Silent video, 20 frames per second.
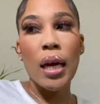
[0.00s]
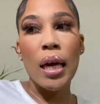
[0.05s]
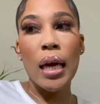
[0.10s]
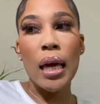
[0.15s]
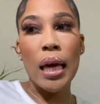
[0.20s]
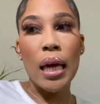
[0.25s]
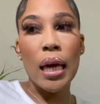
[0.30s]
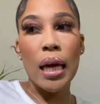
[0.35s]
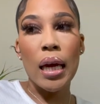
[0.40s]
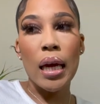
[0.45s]

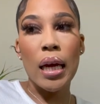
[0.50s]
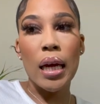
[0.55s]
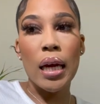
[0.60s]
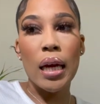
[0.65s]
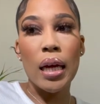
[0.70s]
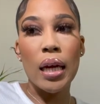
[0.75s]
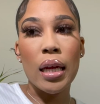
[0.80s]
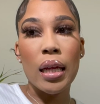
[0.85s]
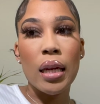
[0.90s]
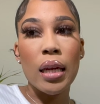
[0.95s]

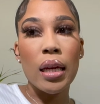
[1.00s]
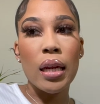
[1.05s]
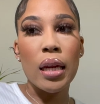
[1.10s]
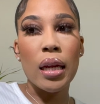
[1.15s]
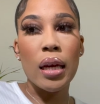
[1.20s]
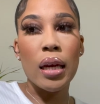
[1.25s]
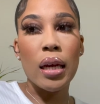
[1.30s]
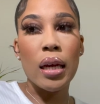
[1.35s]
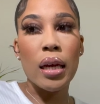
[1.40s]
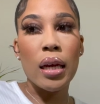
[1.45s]
and
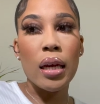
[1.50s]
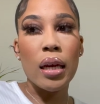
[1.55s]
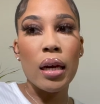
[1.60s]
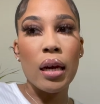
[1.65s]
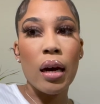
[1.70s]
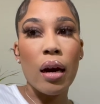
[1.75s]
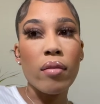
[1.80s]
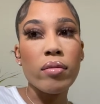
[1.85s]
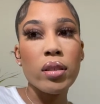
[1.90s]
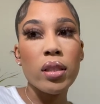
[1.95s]

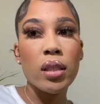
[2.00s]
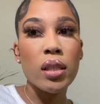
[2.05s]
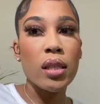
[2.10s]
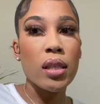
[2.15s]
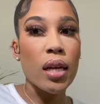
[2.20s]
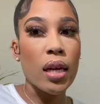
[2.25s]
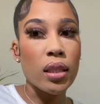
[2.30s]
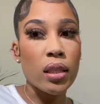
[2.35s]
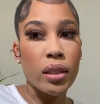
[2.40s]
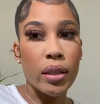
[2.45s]
obviously
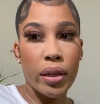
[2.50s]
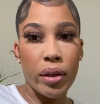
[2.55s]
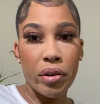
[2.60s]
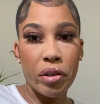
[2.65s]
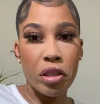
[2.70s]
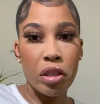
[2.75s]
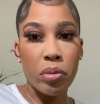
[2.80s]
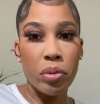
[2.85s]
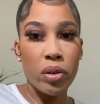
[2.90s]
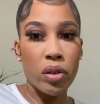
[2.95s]
that's an
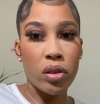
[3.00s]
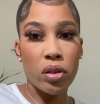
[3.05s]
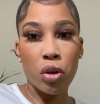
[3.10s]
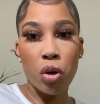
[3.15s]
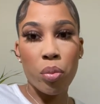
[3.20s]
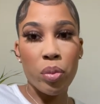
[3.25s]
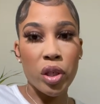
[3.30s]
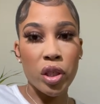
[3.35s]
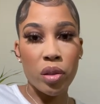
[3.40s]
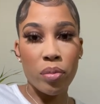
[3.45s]
area where there's a whole
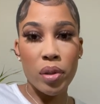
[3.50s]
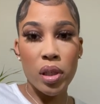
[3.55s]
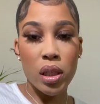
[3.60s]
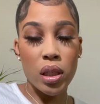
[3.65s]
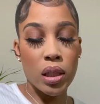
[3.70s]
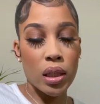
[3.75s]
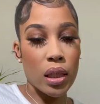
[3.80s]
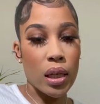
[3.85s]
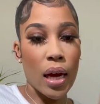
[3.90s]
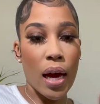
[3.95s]
bunch of
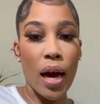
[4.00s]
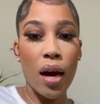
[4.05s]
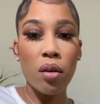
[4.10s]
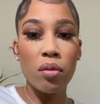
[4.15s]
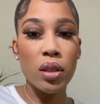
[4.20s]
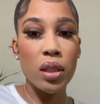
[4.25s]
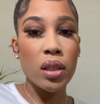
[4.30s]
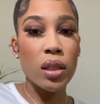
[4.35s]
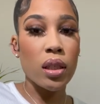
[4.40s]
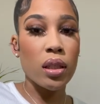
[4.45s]
bugs and I don't
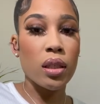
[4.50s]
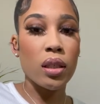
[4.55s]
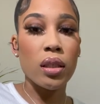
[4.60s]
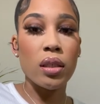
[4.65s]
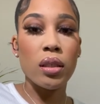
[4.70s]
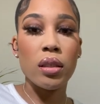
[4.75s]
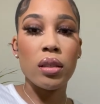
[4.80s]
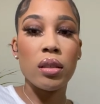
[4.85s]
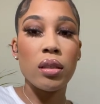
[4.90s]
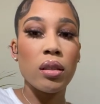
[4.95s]
need
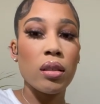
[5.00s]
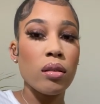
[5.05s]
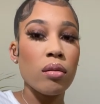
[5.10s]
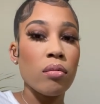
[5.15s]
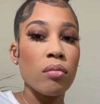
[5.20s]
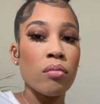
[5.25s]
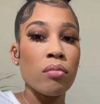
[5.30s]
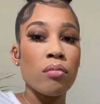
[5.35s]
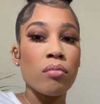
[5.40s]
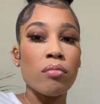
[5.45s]
nothing
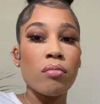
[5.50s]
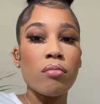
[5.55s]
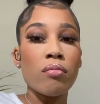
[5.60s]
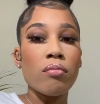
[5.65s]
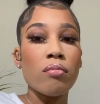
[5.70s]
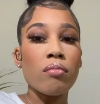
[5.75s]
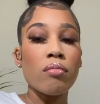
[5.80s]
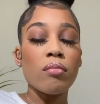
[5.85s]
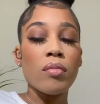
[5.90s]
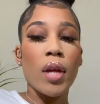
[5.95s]

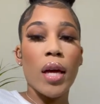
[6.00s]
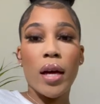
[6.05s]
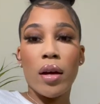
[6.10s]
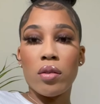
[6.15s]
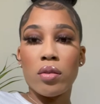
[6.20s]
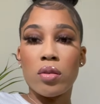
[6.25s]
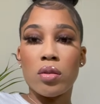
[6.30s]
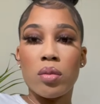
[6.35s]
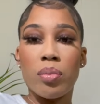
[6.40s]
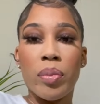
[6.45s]

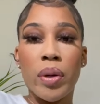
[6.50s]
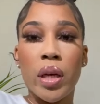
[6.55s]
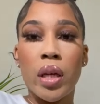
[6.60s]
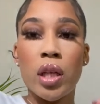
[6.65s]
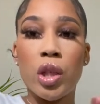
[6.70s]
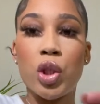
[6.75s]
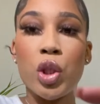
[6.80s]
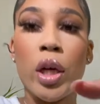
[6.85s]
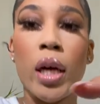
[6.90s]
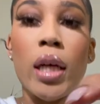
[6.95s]
else being
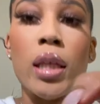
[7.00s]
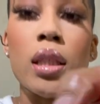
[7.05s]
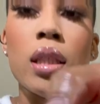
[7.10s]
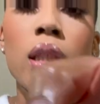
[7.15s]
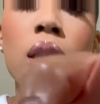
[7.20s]
attracted